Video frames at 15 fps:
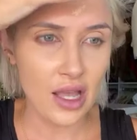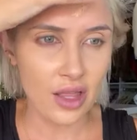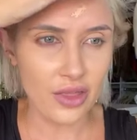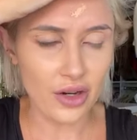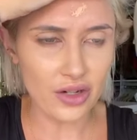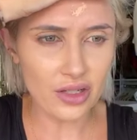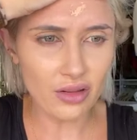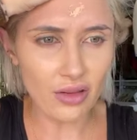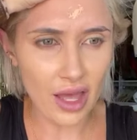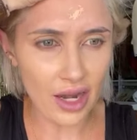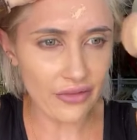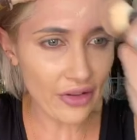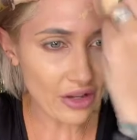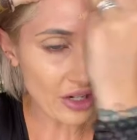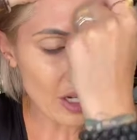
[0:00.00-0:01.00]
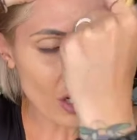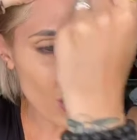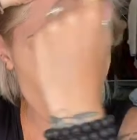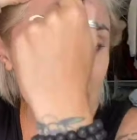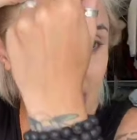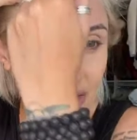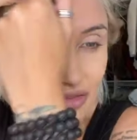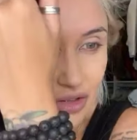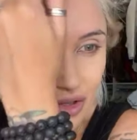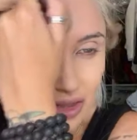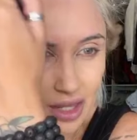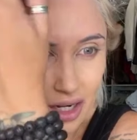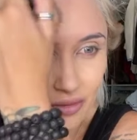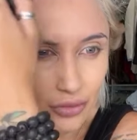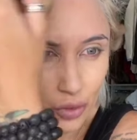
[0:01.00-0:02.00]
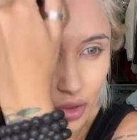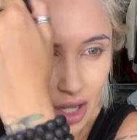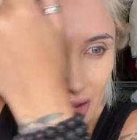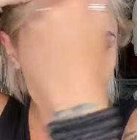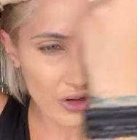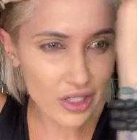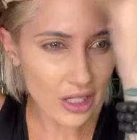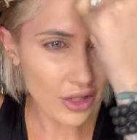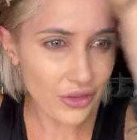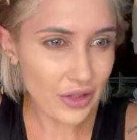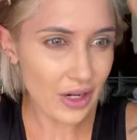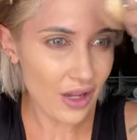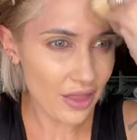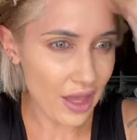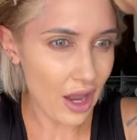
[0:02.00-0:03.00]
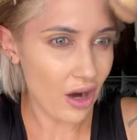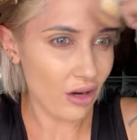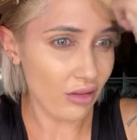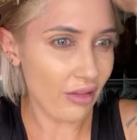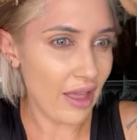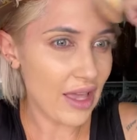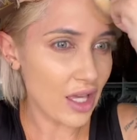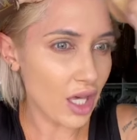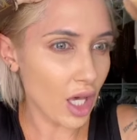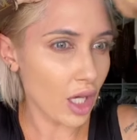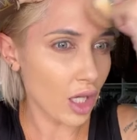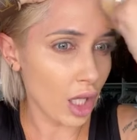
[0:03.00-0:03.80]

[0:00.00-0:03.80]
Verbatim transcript: There's a lot of foundations I feel that are full coverage out there that are like